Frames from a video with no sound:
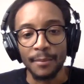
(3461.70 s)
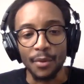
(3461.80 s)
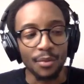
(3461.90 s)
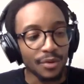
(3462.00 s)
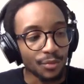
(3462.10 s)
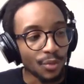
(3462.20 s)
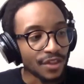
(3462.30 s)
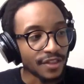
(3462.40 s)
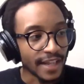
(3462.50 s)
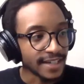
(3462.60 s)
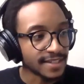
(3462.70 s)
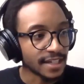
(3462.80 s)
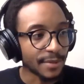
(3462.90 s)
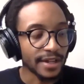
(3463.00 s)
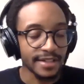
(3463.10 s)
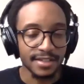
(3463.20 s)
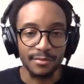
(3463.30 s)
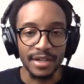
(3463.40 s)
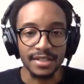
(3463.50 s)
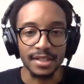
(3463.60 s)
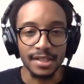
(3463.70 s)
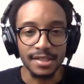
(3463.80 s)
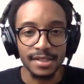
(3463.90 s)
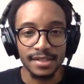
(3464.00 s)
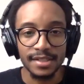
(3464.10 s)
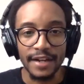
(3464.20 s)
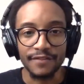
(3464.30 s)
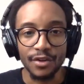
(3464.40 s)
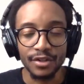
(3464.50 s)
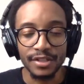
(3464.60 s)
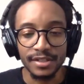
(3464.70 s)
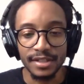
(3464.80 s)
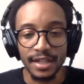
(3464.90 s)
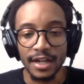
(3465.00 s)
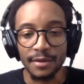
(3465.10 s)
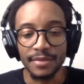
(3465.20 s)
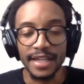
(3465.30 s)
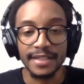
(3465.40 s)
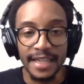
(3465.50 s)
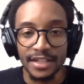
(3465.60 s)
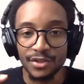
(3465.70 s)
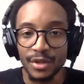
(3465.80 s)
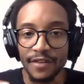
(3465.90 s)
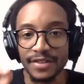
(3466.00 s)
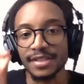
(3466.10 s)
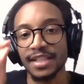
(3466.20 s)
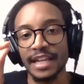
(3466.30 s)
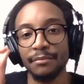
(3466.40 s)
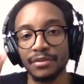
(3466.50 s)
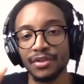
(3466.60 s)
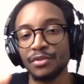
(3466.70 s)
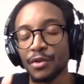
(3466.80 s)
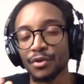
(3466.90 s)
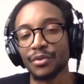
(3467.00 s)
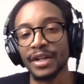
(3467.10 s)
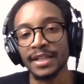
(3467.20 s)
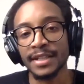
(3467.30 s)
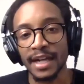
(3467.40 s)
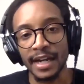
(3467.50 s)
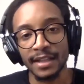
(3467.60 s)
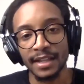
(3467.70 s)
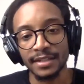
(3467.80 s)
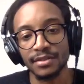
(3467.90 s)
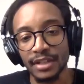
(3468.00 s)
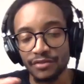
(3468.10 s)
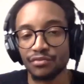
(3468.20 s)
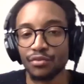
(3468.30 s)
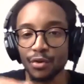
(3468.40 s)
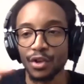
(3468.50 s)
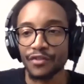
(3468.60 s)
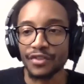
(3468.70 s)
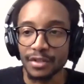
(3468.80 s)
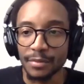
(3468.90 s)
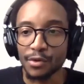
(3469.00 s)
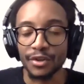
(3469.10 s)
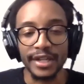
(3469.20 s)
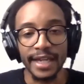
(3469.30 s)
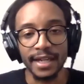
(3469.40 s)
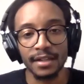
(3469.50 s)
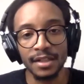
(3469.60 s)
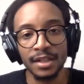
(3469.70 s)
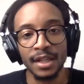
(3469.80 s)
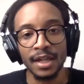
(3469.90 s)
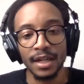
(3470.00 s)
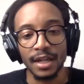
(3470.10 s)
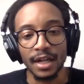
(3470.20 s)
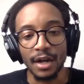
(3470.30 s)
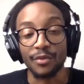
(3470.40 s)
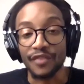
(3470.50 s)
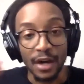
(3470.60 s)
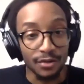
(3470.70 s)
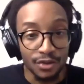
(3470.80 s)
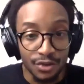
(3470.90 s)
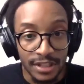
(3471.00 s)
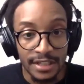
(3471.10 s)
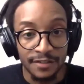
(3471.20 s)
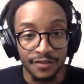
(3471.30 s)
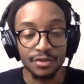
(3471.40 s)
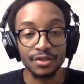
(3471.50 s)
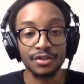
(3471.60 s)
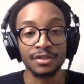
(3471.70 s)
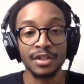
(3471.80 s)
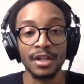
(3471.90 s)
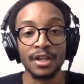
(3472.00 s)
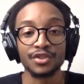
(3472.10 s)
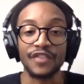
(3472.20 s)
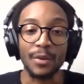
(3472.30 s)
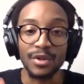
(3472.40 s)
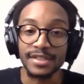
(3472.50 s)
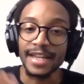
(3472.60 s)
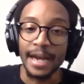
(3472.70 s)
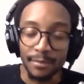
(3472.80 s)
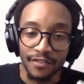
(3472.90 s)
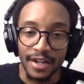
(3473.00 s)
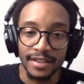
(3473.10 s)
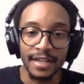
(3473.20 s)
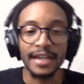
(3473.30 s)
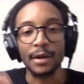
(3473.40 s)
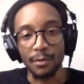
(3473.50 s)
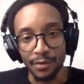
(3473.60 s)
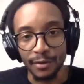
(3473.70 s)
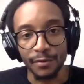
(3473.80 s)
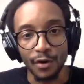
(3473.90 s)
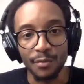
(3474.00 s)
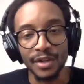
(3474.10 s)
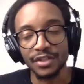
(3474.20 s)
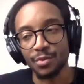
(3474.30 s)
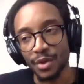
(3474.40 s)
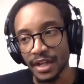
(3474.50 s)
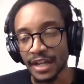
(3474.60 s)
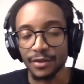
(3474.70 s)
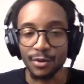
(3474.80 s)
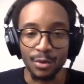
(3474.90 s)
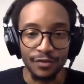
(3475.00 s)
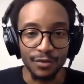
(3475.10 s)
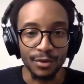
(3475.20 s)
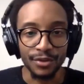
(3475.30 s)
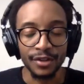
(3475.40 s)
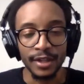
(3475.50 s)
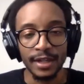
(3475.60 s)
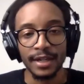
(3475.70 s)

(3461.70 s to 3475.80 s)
But one nice thing about SLR Magic lenses that I've noticed, they do have a slight bloom already in the highlight. So they roll off a little bit more organically without using any filters. So if I want to amplify that, I will put a Pro Mist 1/8 or 1/4.